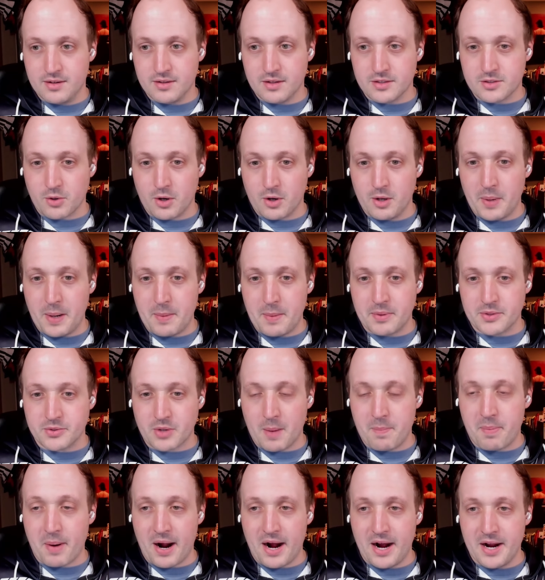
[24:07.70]
The toilet paper's right
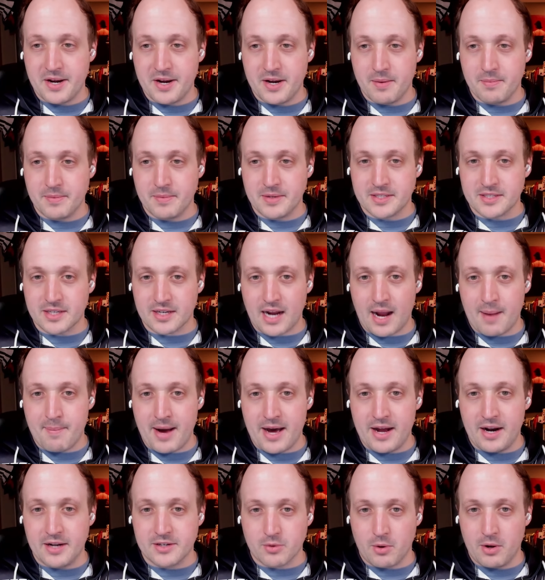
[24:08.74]
behind him. He's like, I'm
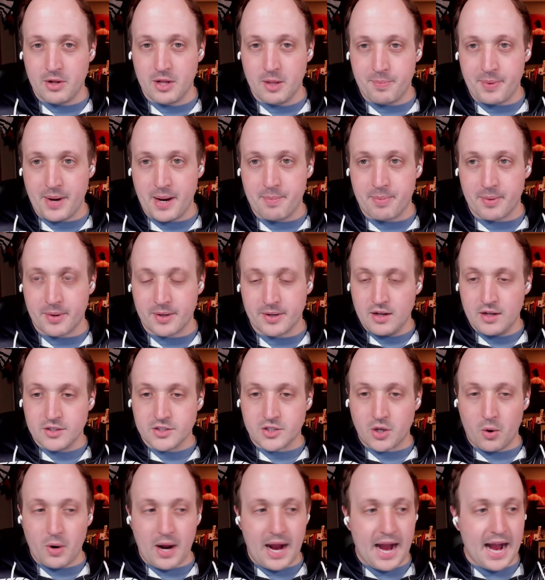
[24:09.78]
out of toilet paper.
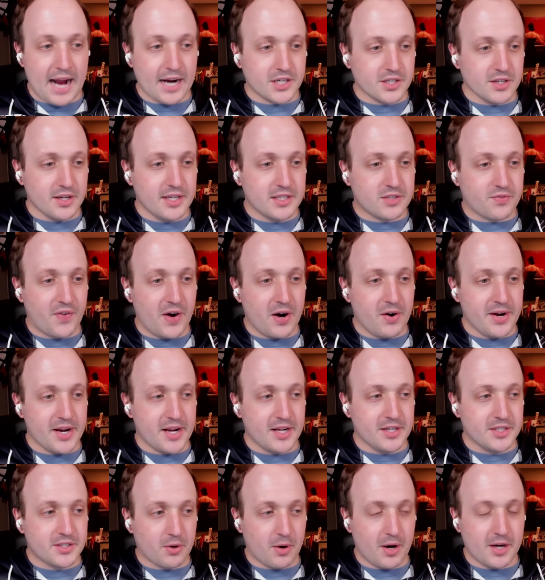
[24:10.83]
So actually, it's very
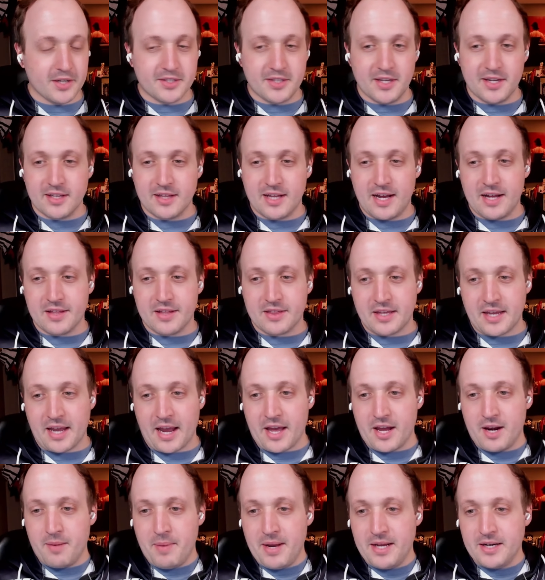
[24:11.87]
interesting that the
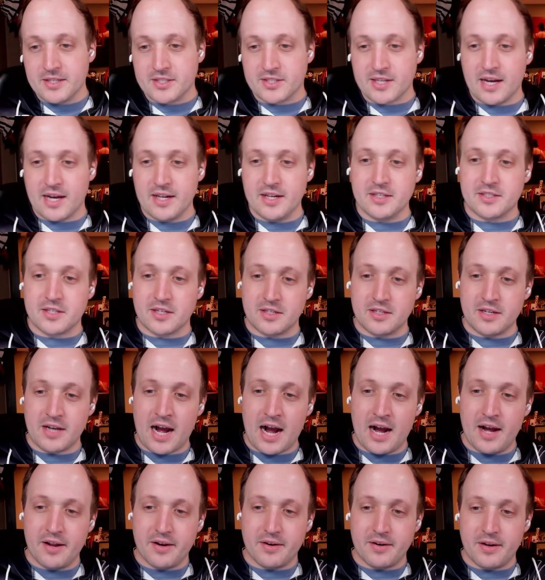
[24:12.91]
anime decided to
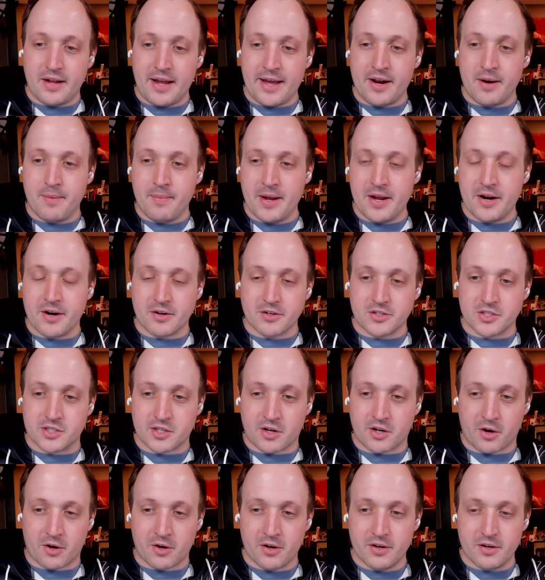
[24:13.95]
not animate her
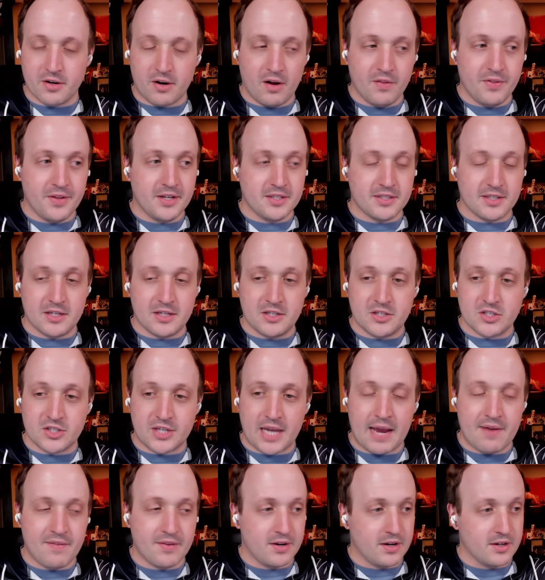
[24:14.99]
skirt on this and just
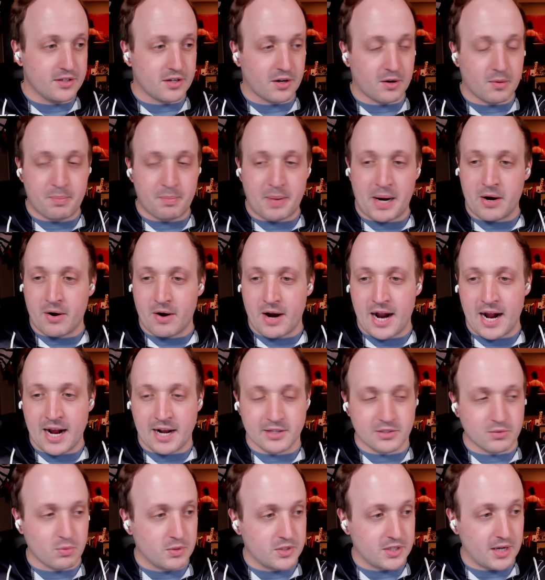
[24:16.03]
giving us her bare
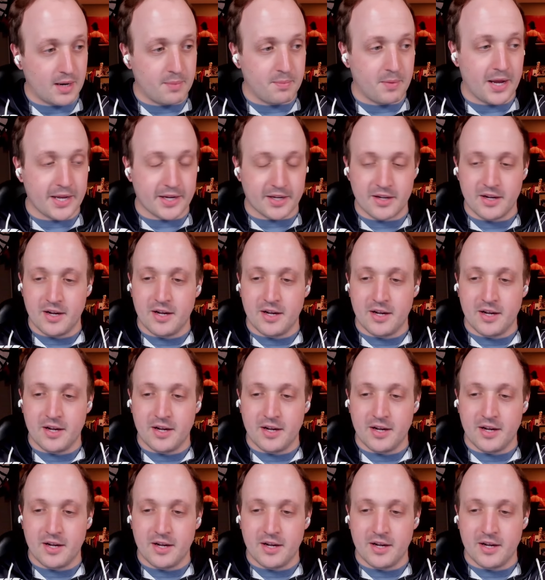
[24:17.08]
ass, which I'm like,